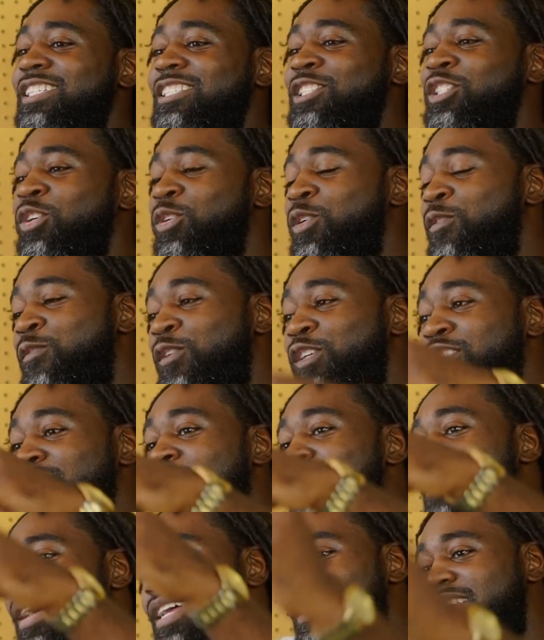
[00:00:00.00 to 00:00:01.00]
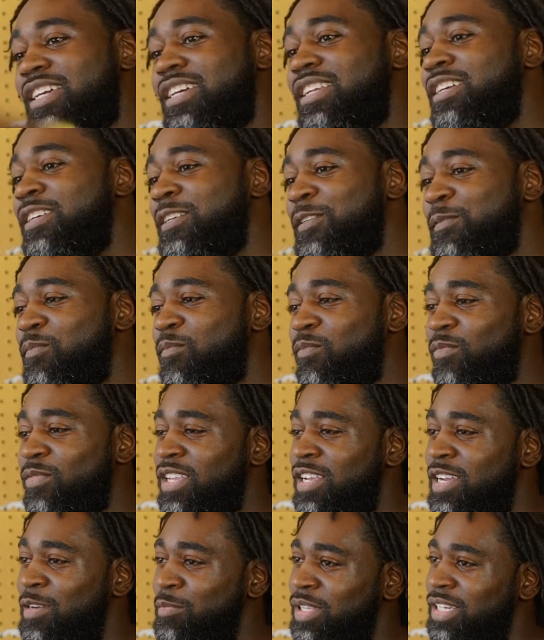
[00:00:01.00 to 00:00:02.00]
So the first time I did it,
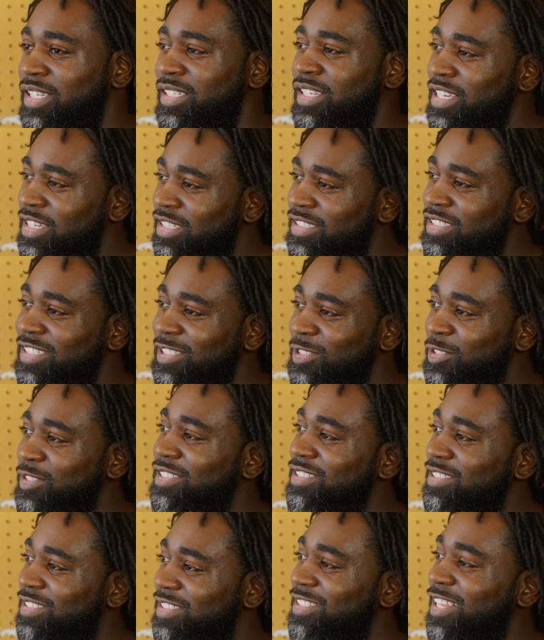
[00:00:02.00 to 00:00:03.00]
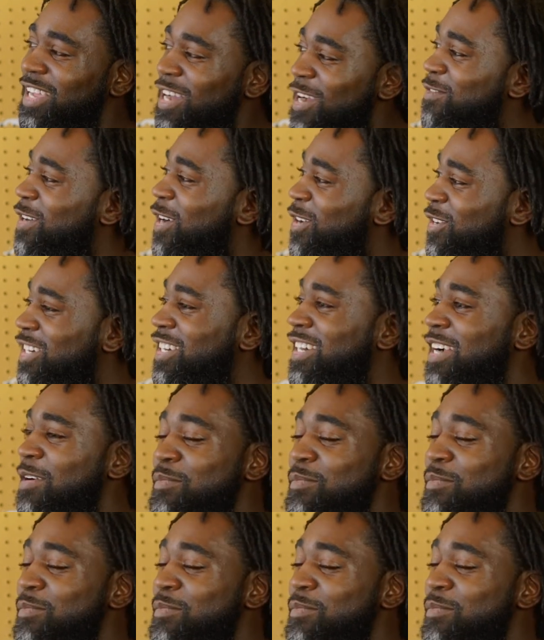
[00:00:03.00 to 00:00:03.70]
I'm like, dang, this, is love out here.